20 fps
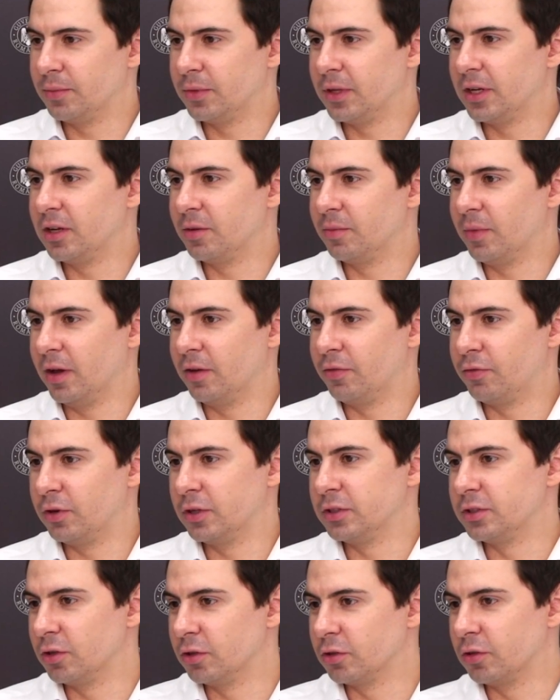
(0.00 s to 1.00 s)
I'm telling my
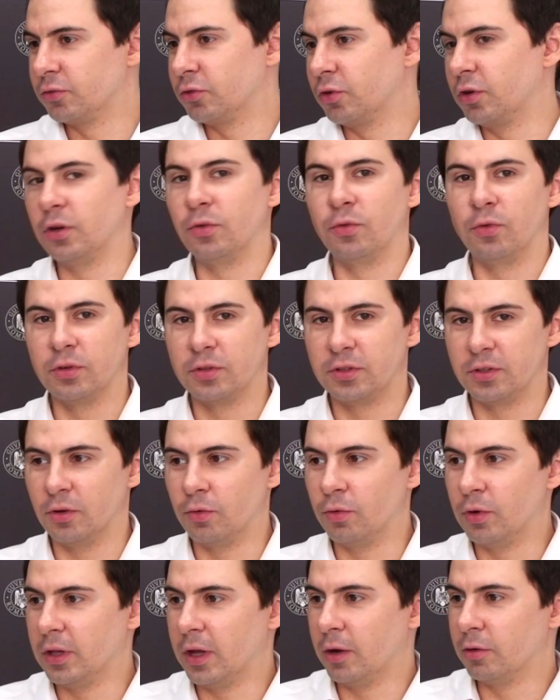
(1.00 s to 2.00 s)
friends a lot of stories
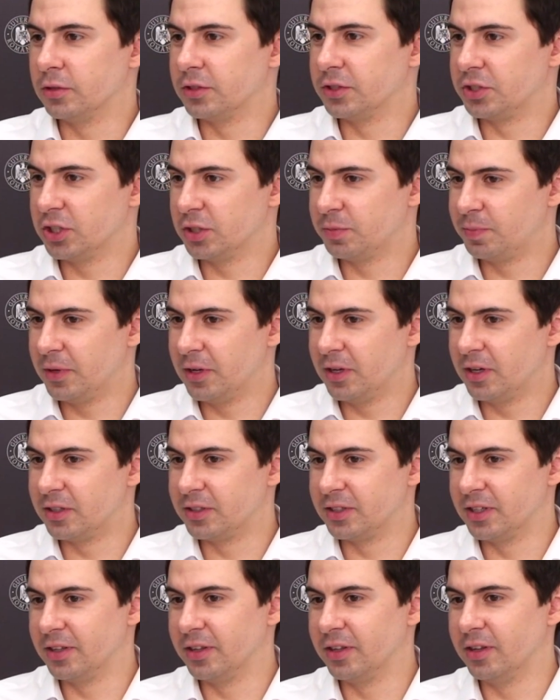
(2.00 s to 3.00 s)
when I was a chess player,
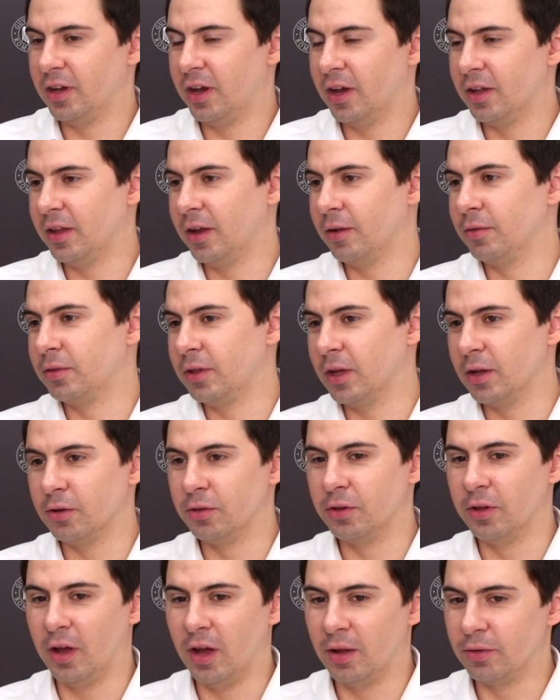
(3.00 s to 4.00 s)
and
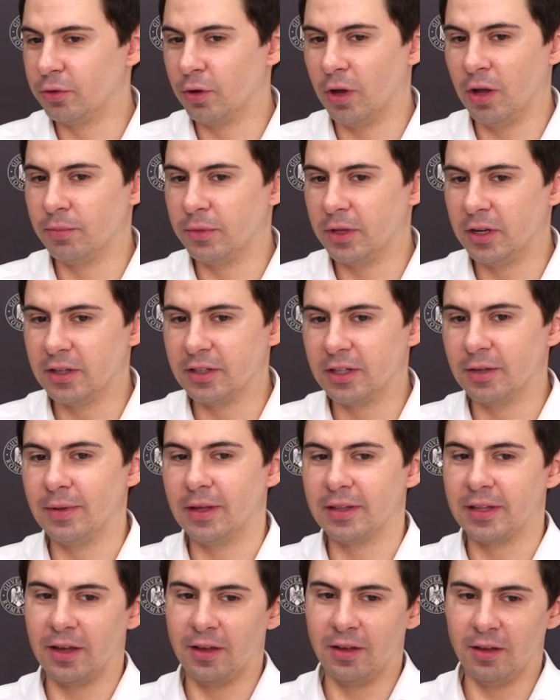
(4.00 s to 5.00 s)
I'm telling them
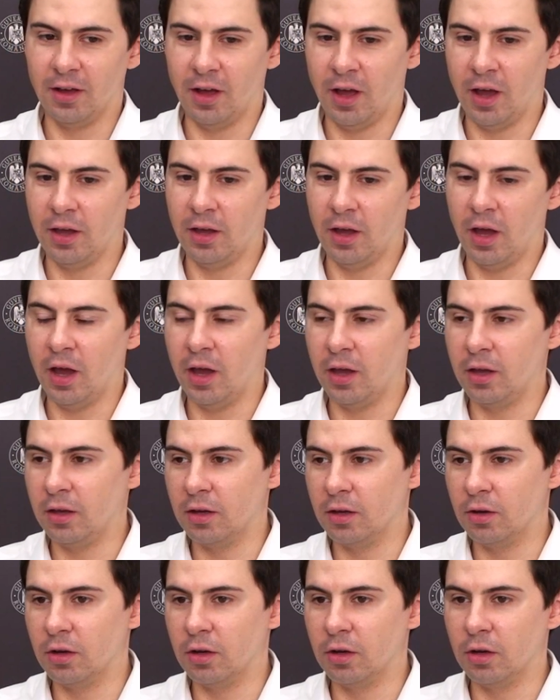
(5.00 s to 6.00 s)
that
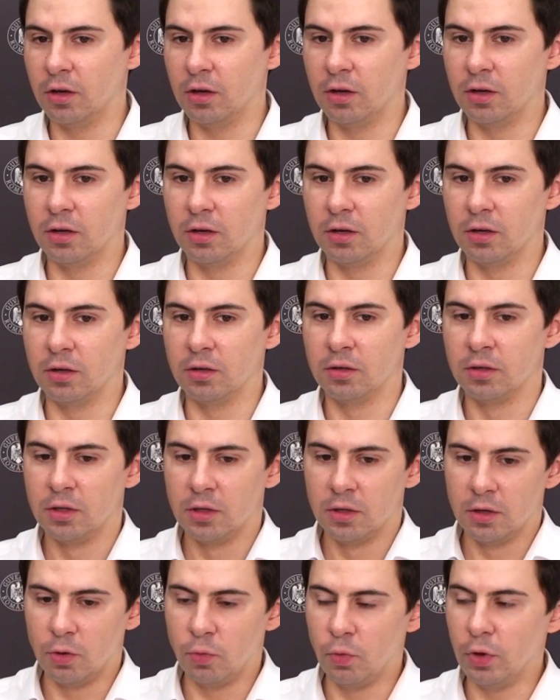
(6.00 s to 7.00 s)
I
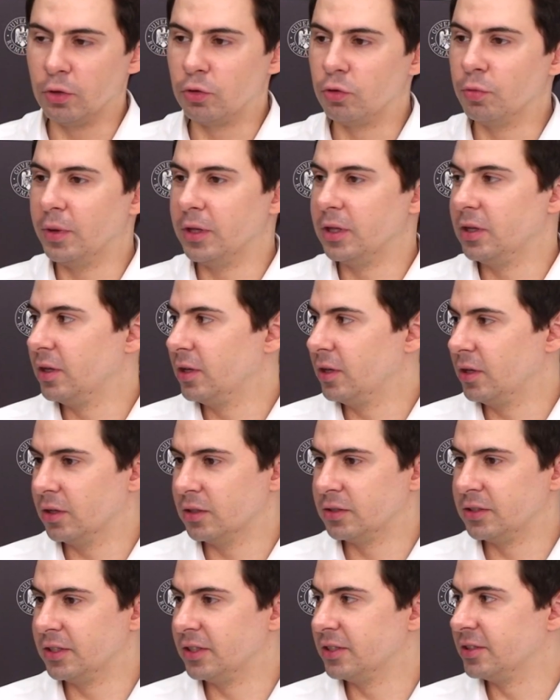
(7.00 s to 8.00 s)
went to many
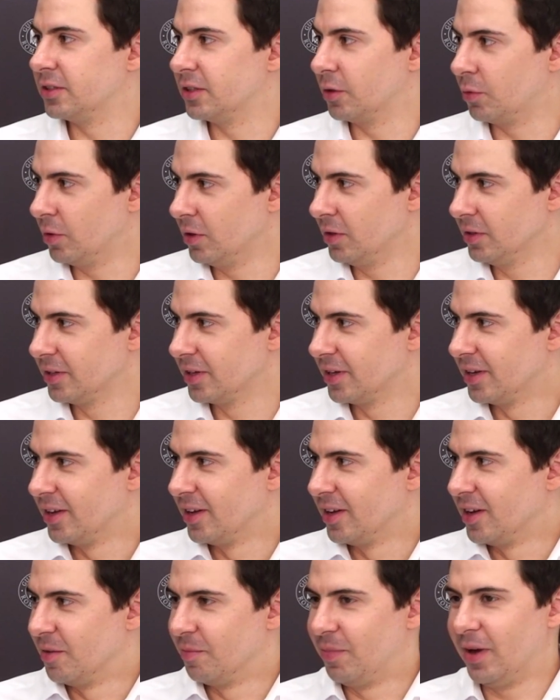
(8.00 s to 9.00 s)
cities in the world,
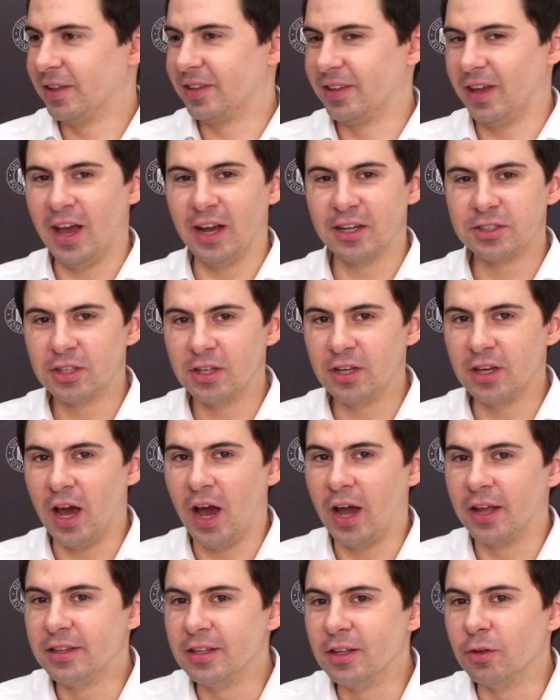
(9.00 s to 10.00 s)
but actually
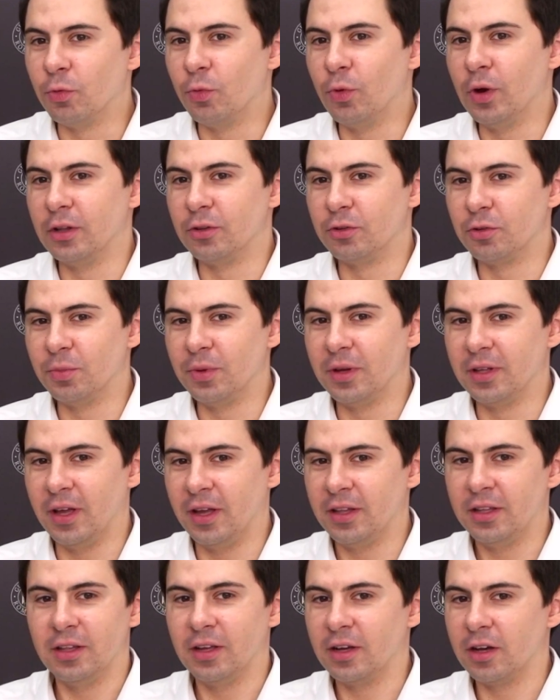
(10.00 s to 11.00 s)
I
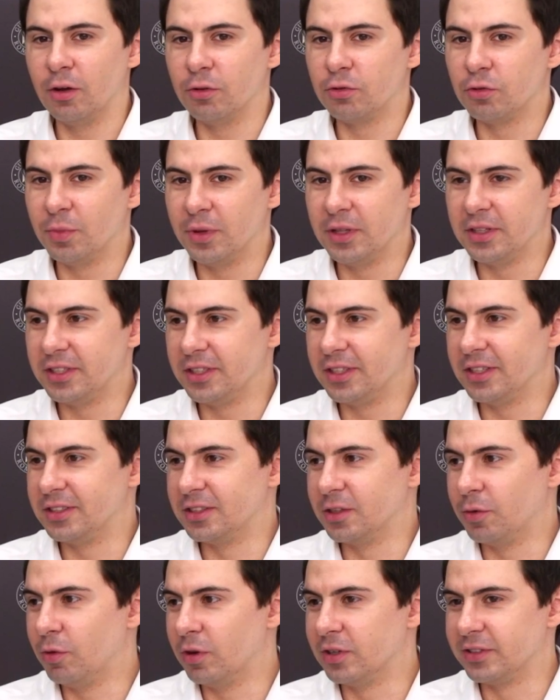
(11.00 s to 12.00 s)
didn't go to many cities
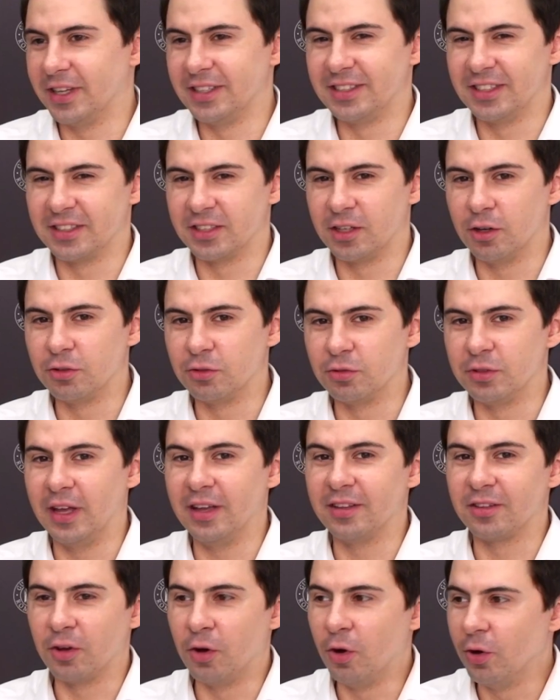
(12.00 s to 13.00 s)
in the world. I just go to
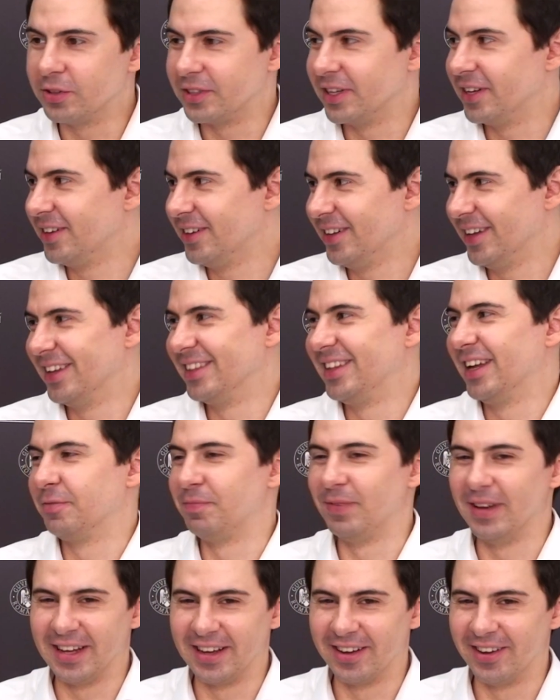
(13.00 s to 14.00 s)
that hotel and that
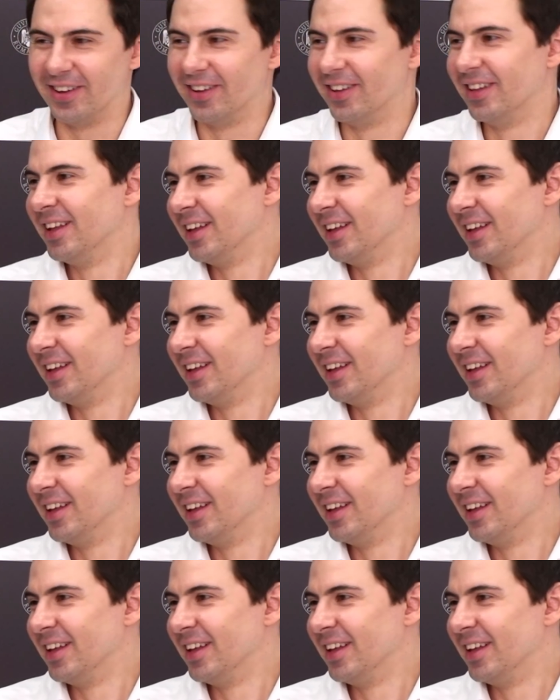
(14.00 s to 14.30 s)
playing hall.